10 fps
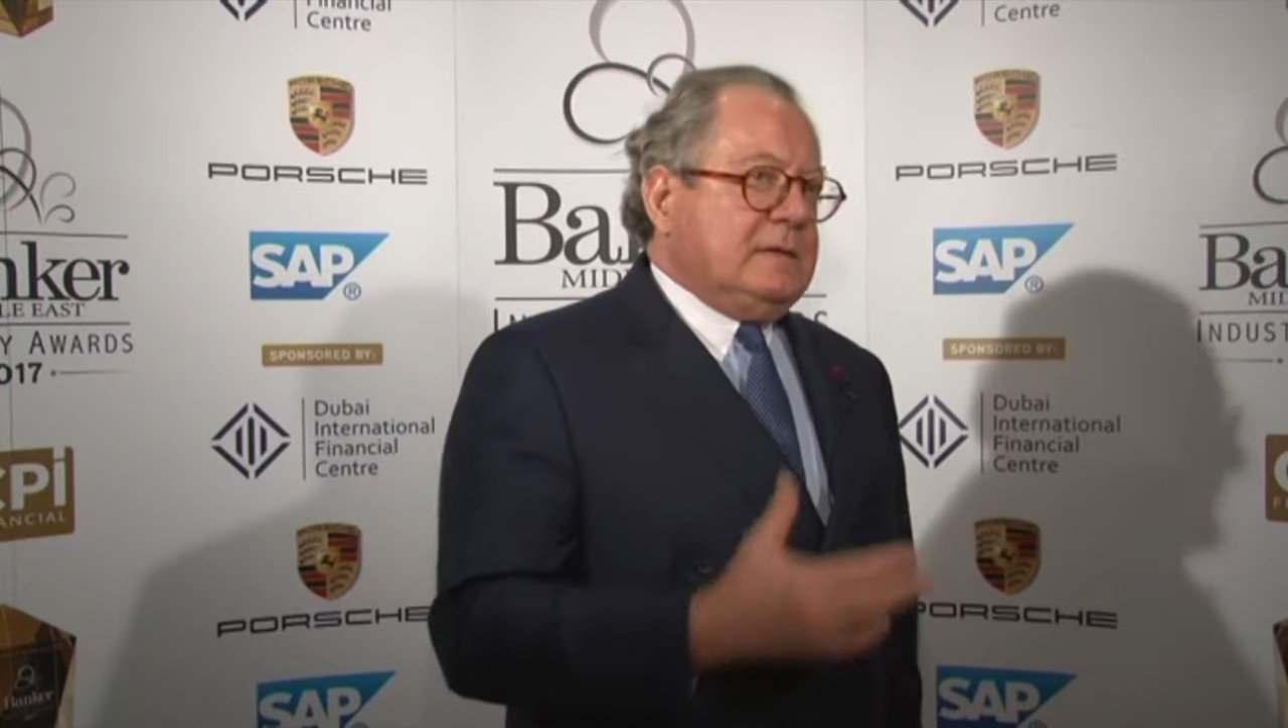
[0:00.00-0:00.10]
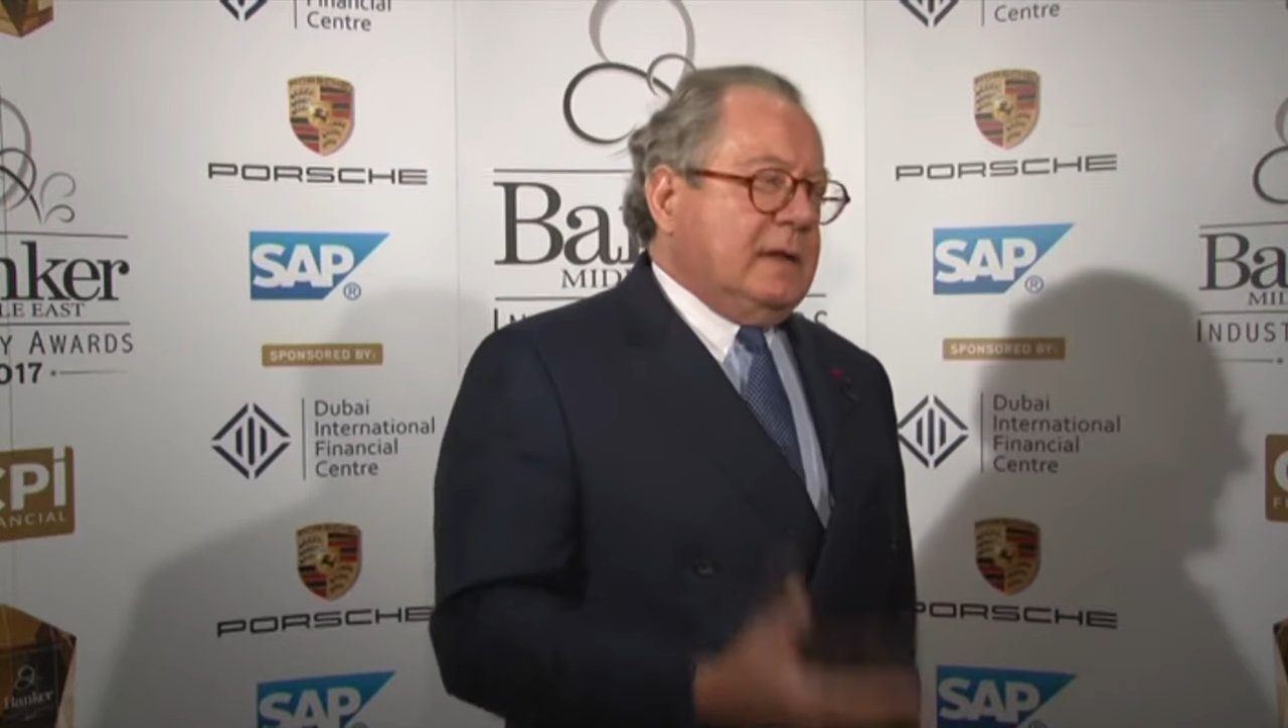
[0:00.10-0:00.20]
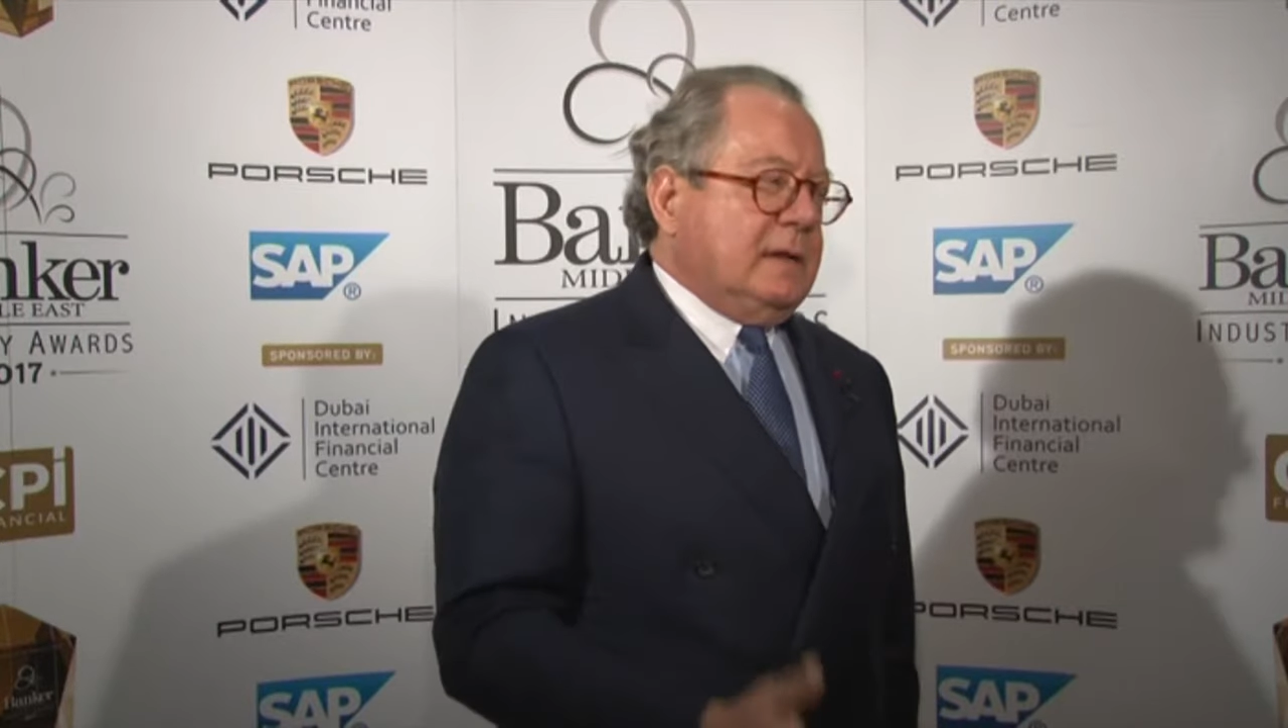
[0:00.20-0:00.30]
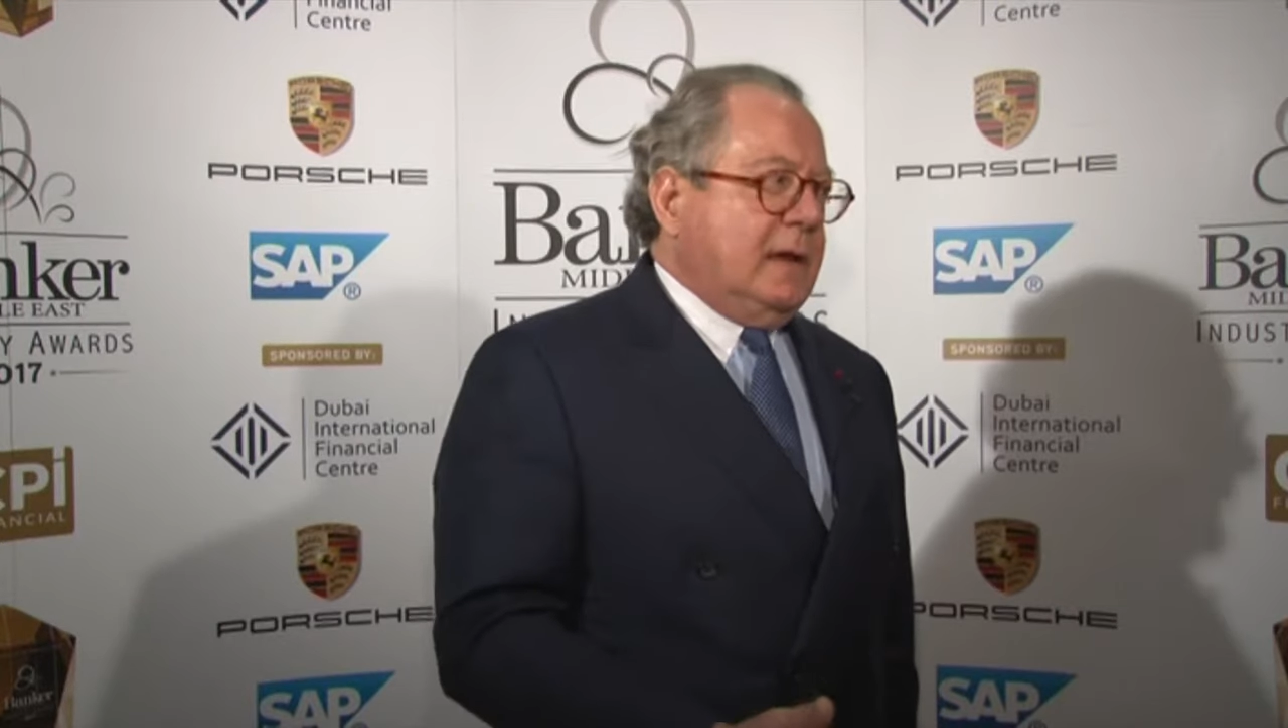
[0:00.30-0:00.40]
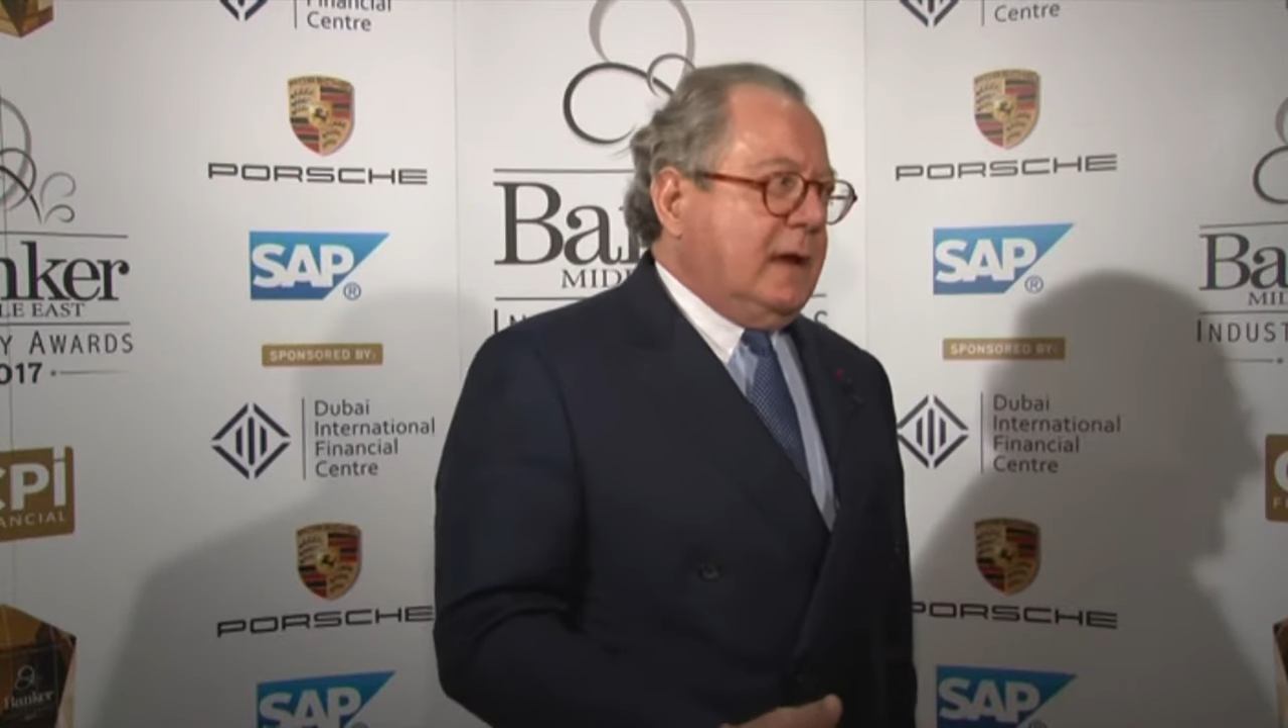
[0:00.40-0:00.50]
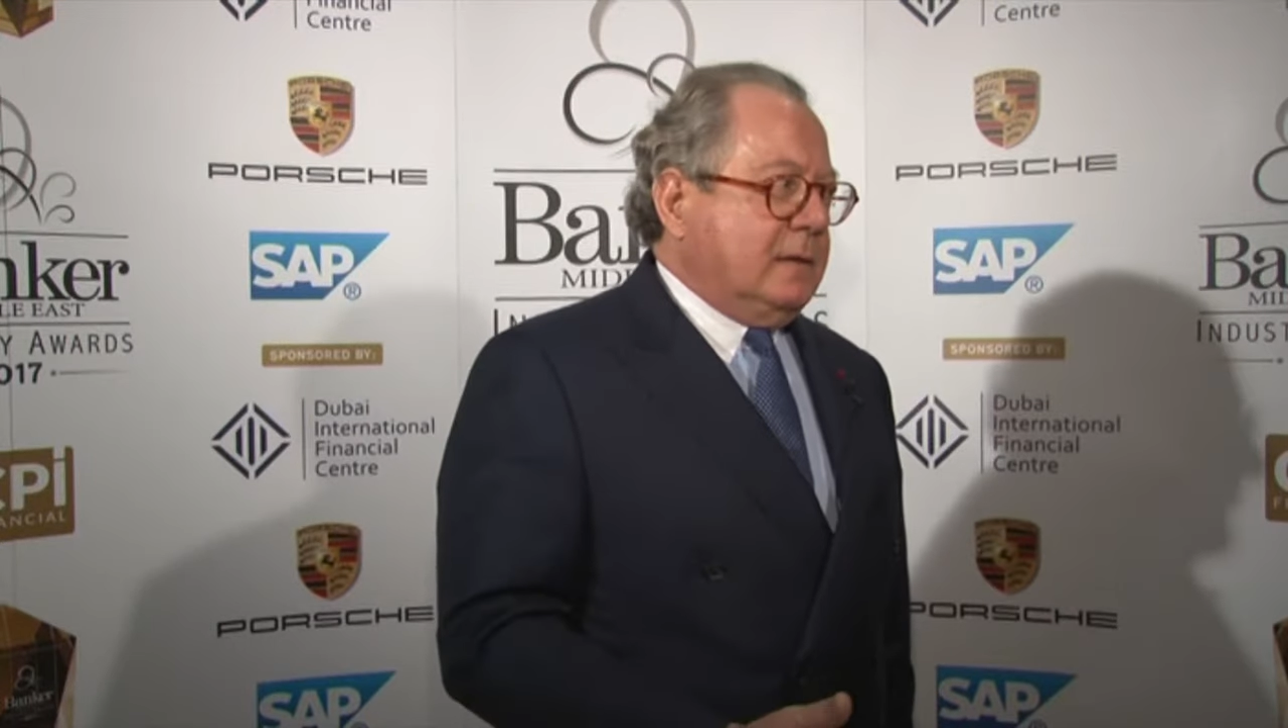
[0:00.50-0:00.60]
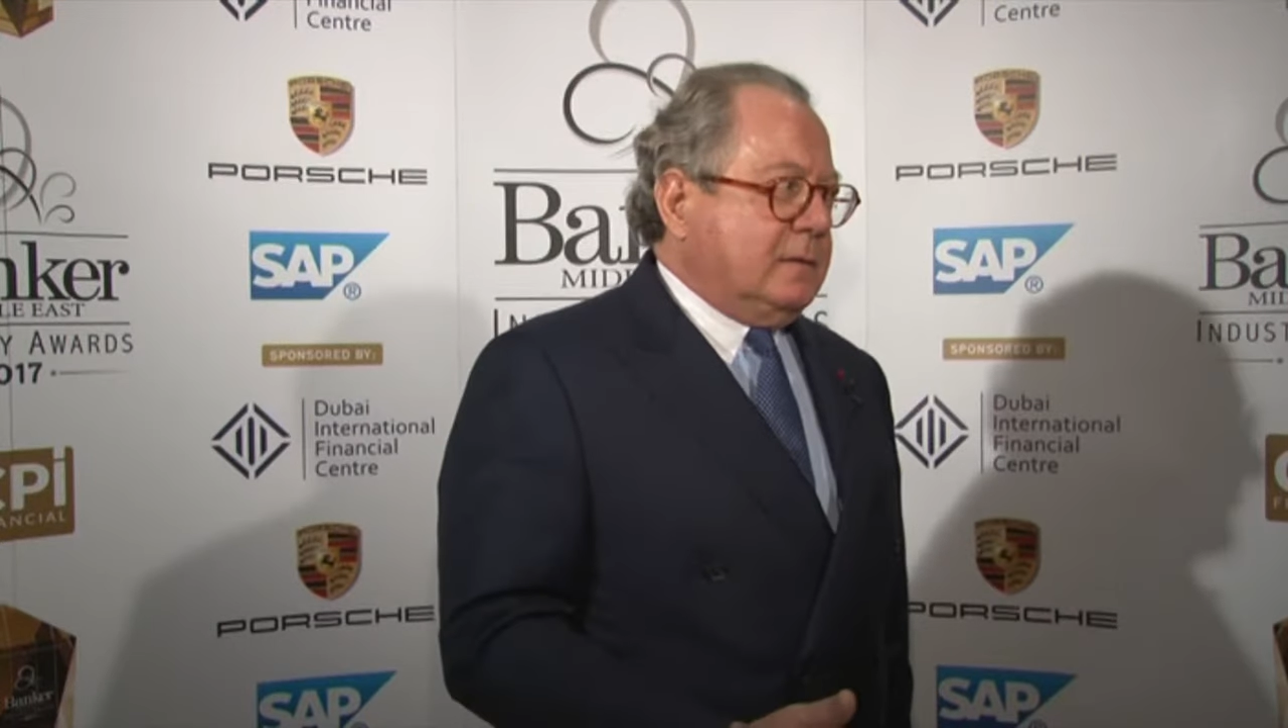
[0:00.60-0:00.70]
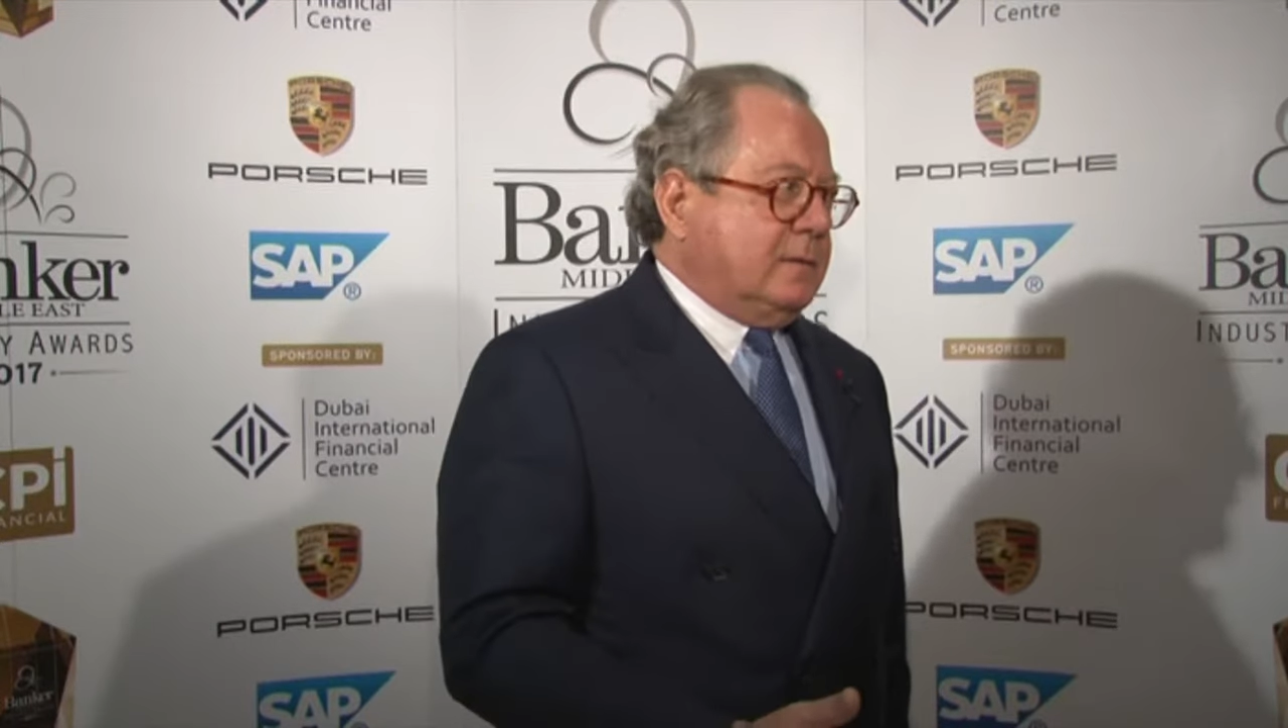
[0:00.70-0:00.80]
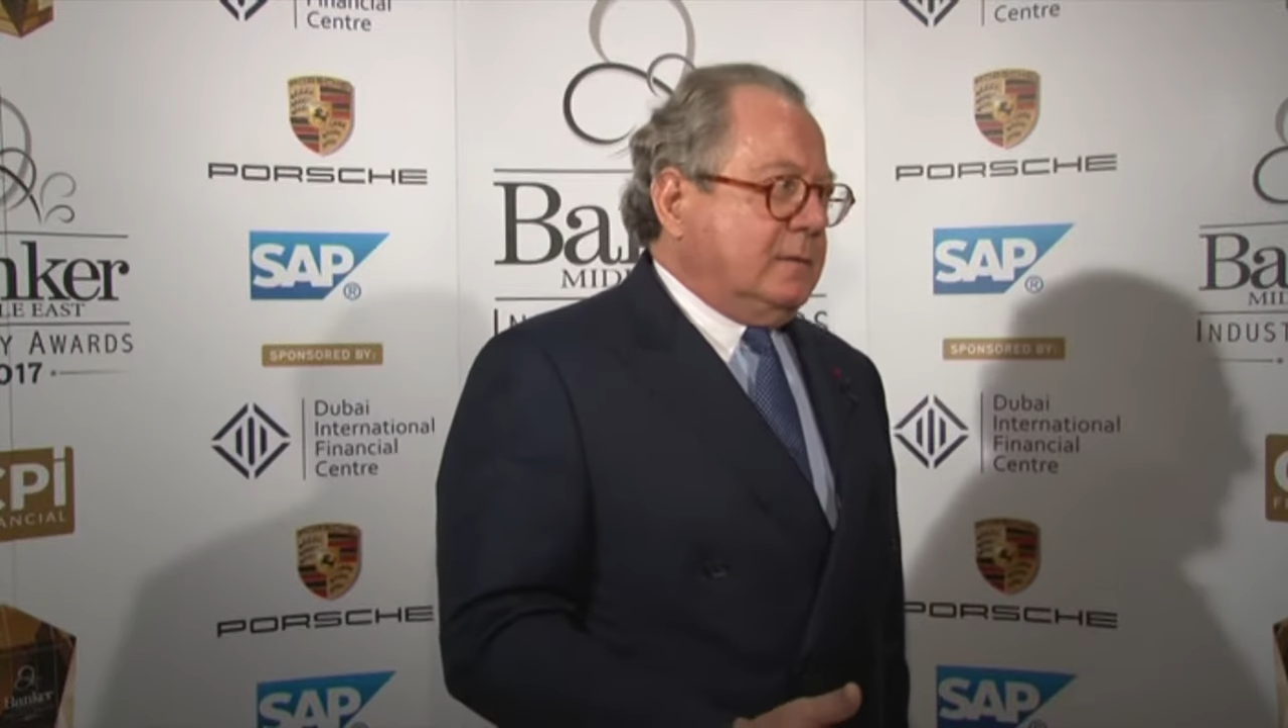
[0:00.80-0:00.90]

said that,